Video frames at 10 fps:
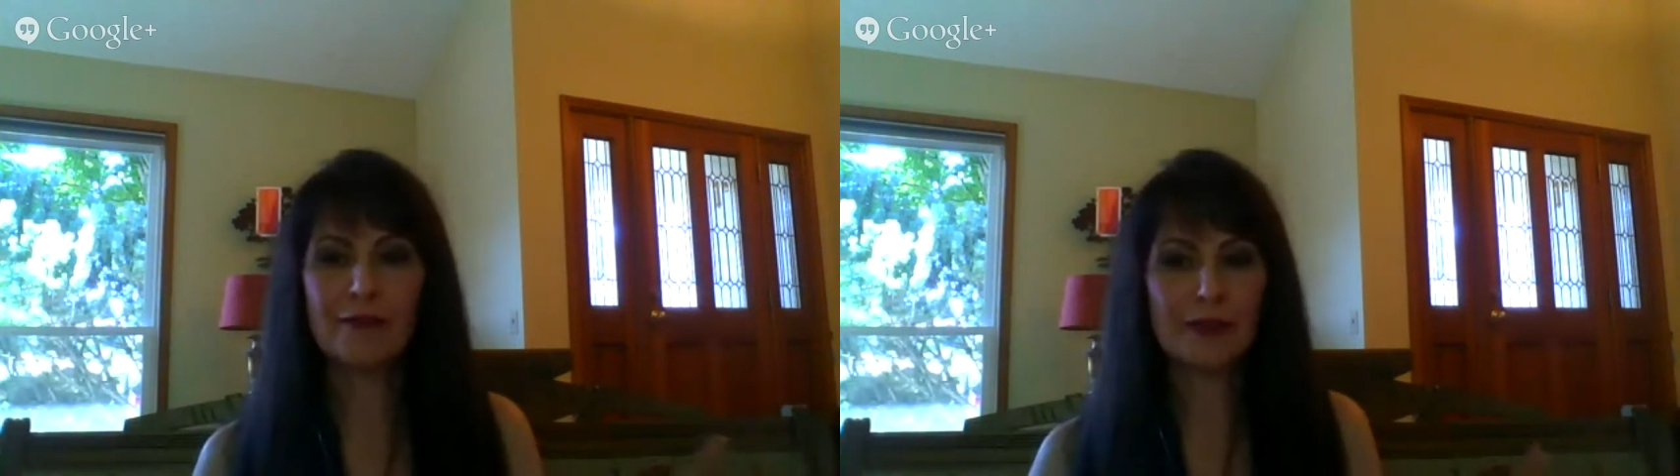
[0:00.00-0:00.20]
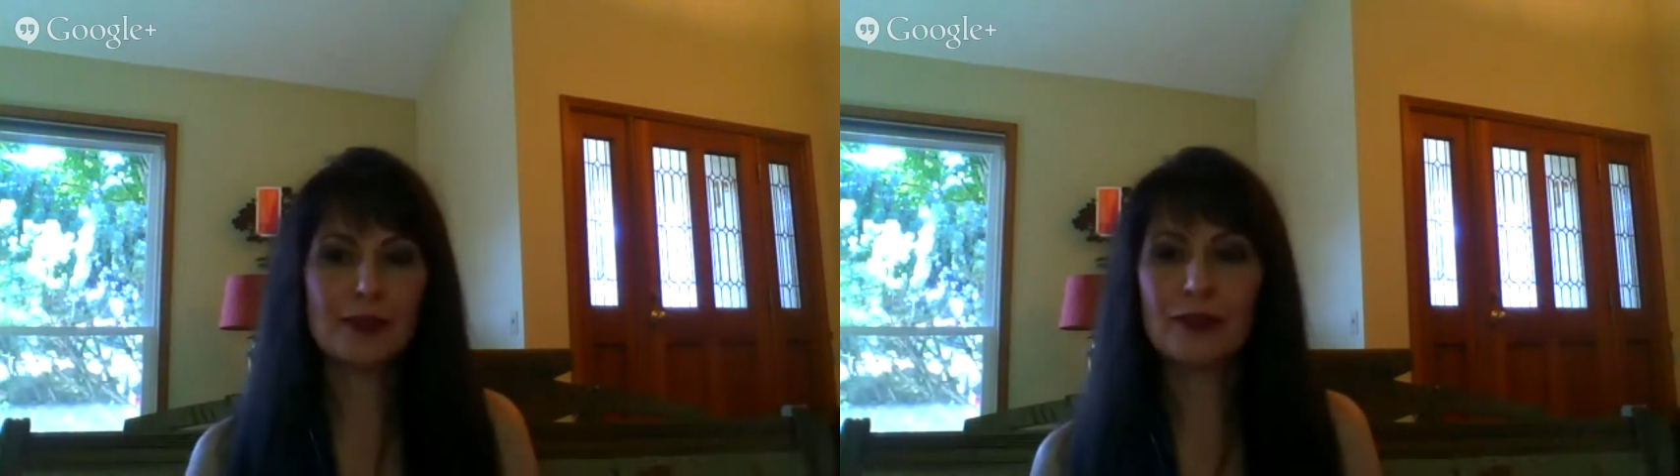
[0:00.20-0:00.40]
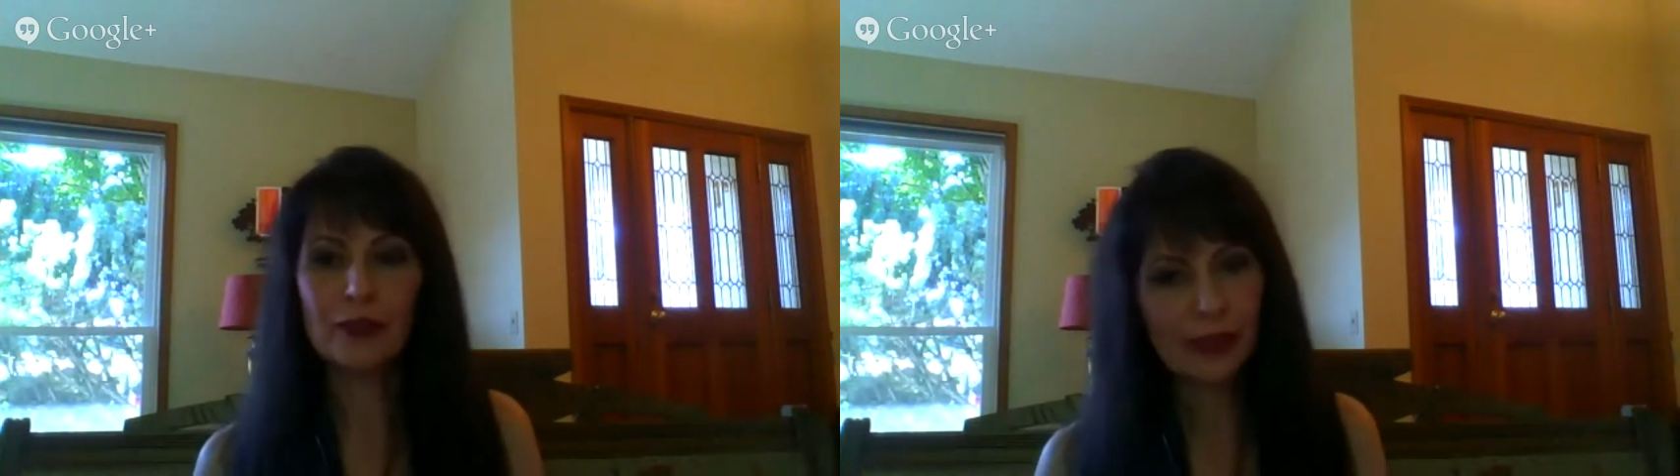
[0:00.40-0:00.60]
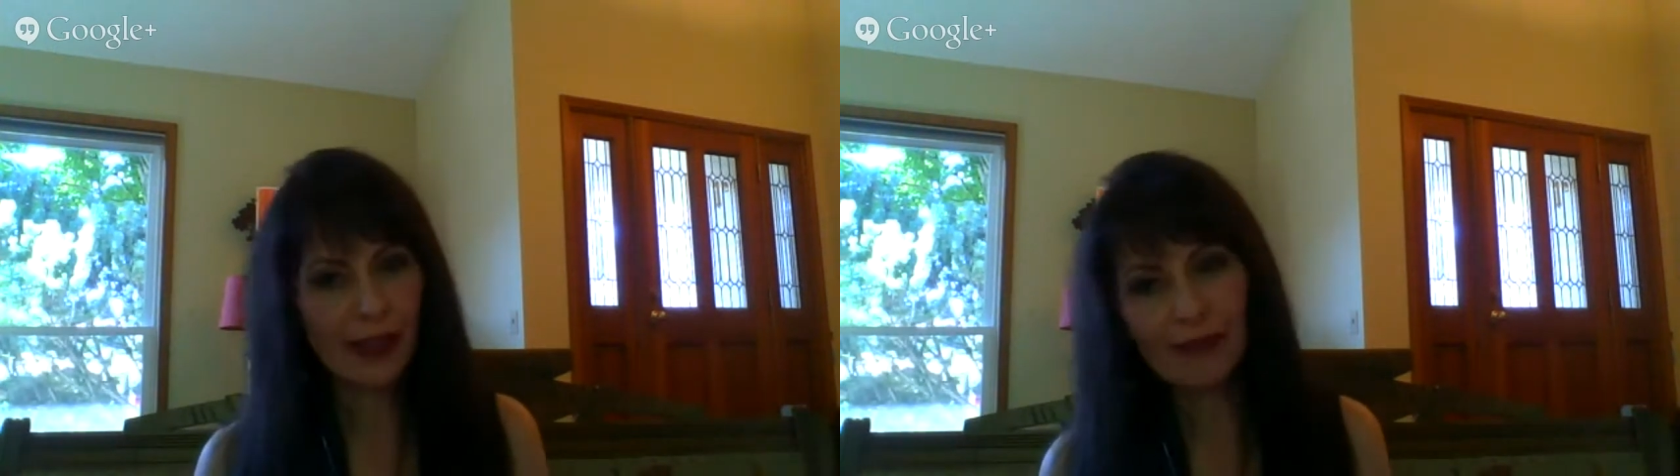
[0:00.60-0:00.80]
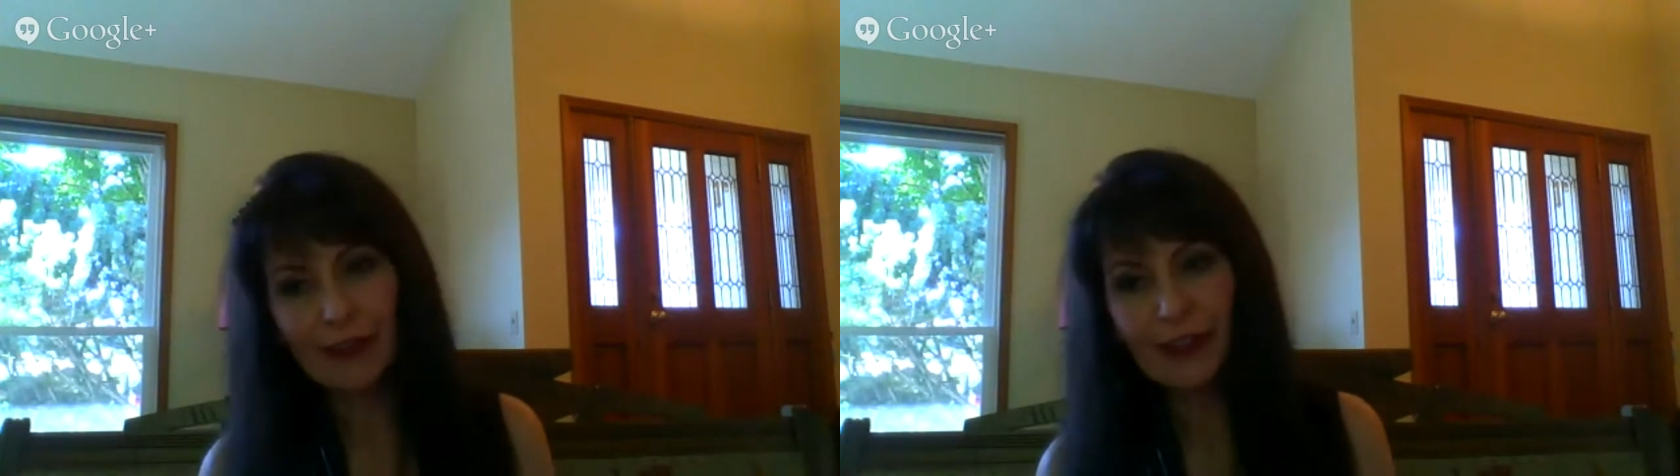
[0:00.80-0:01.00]
physical
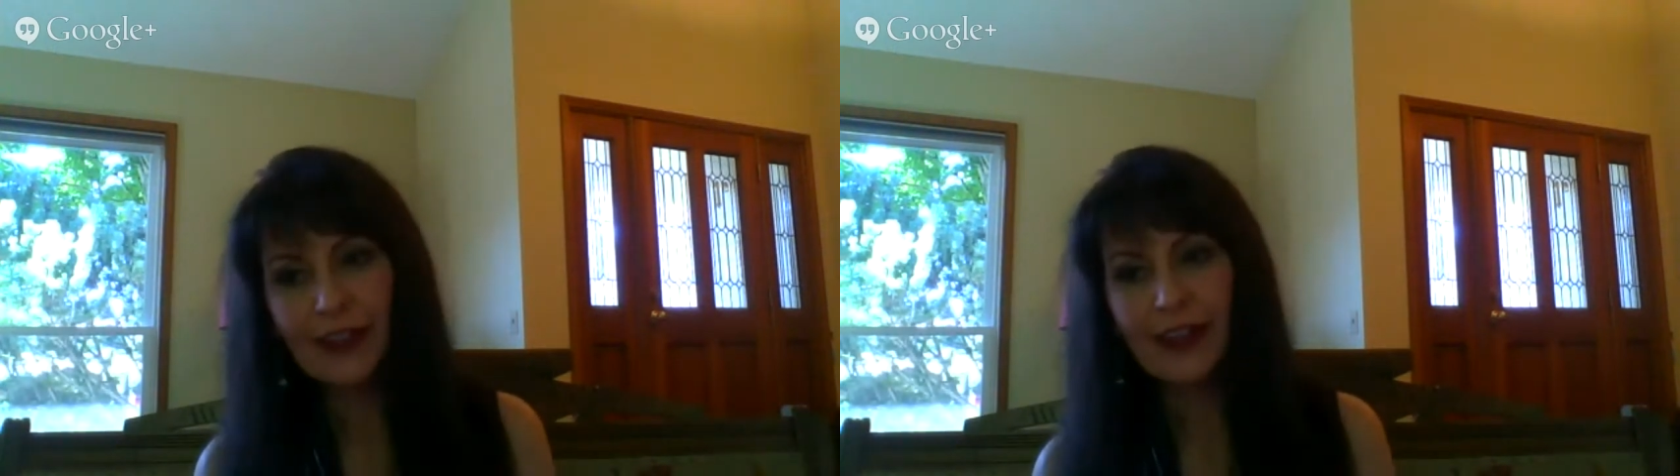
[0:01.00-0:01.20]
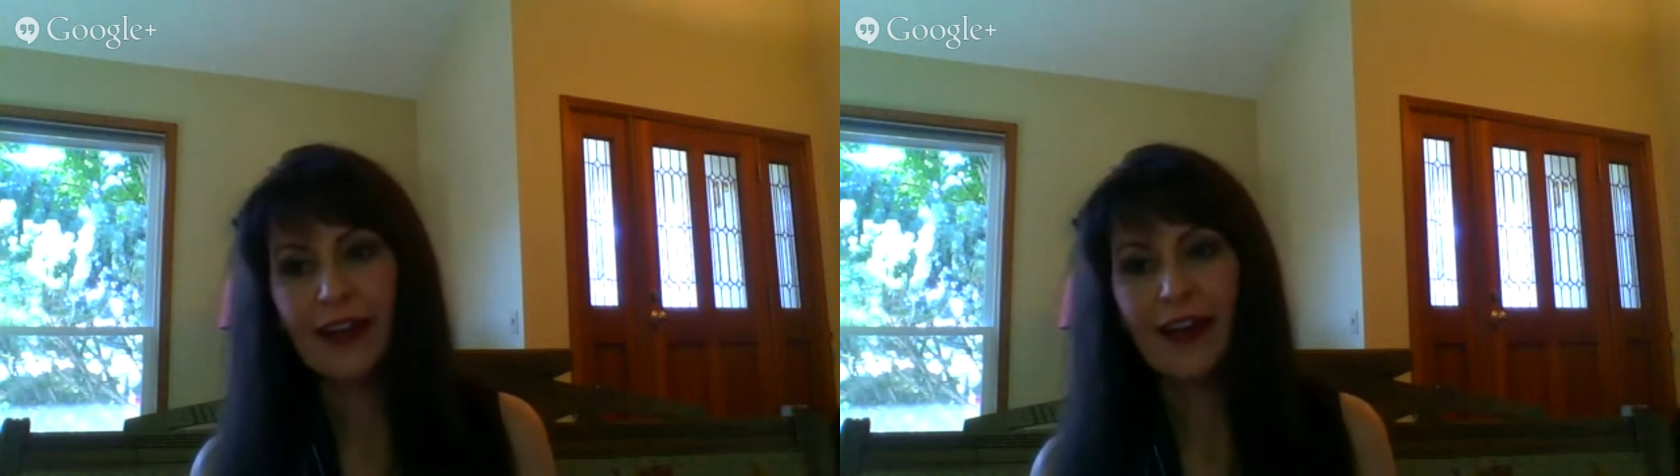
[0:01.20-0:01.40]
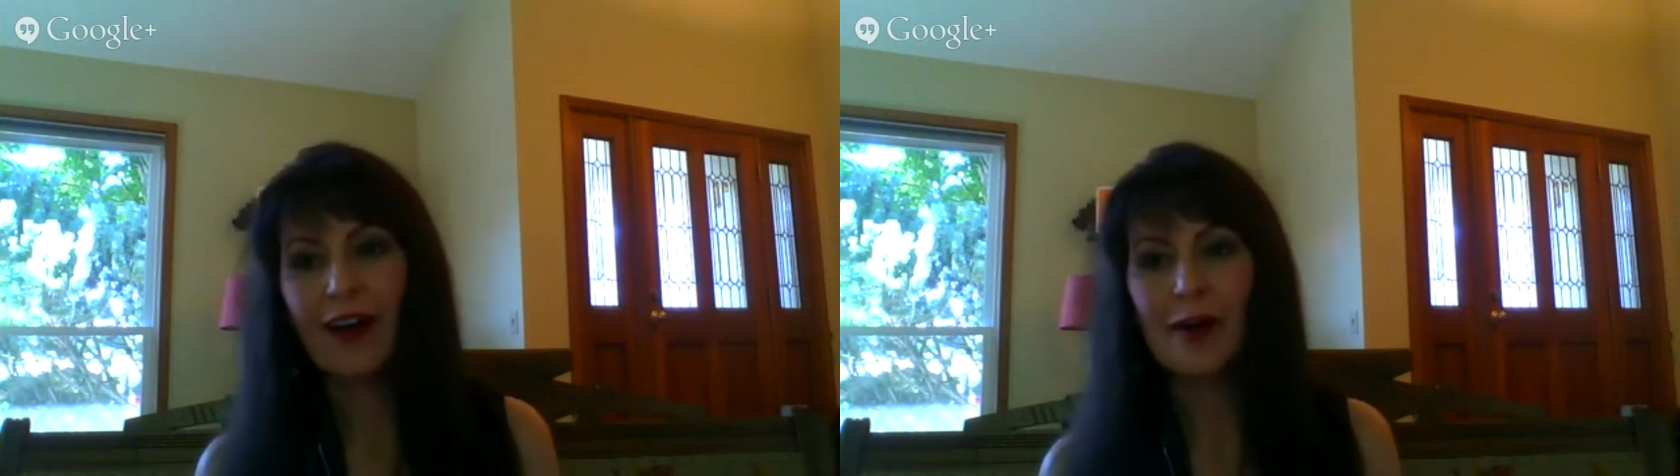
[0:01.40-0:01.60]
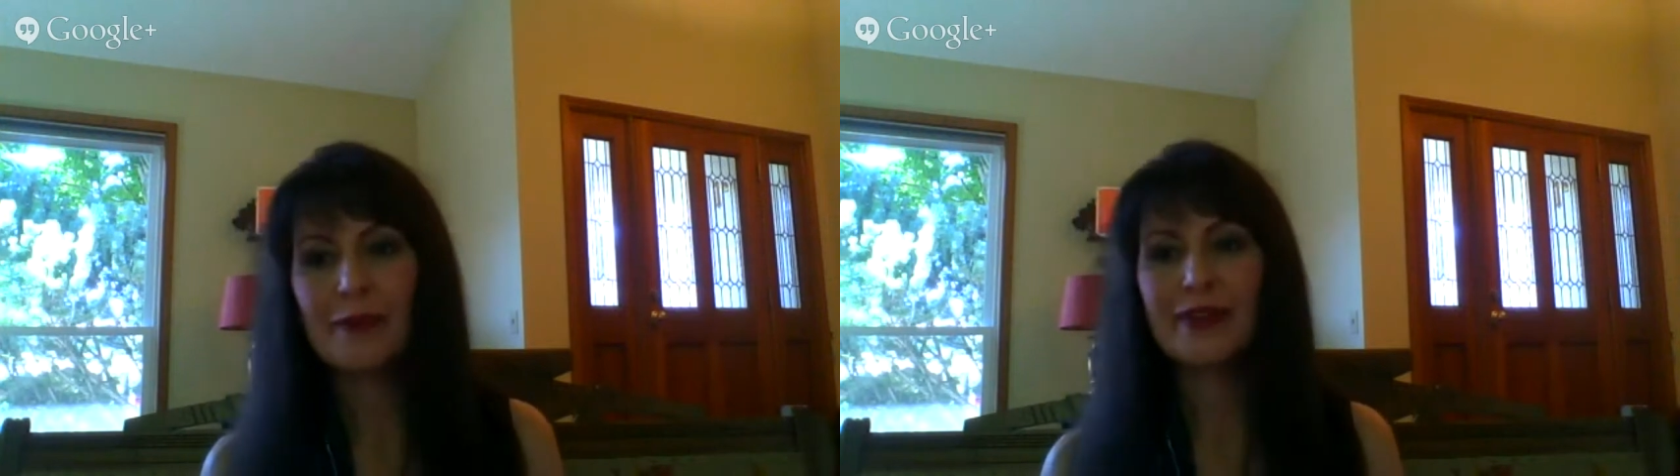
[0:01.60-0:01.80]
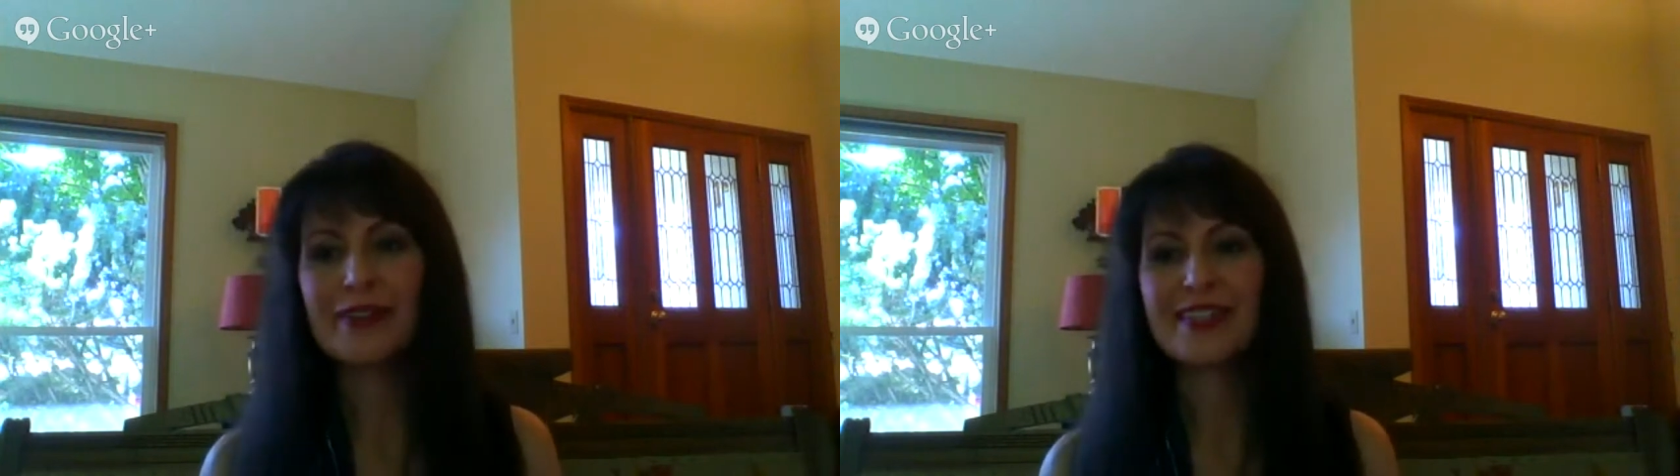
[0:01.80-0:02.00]
level
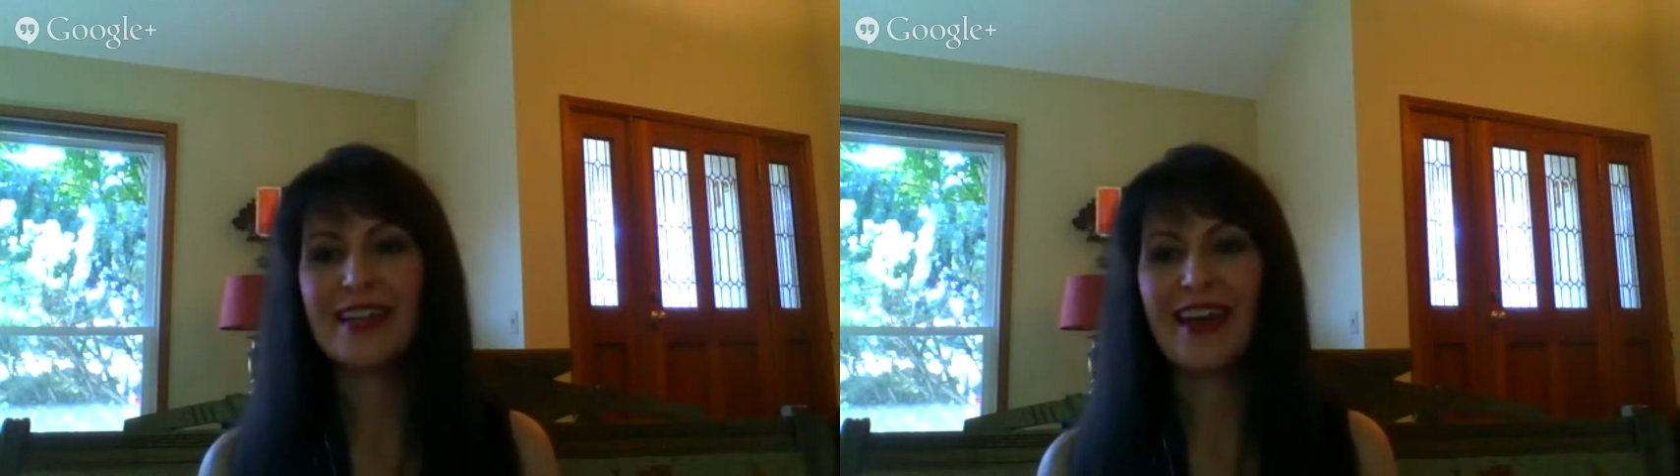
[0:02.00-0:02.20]
almost.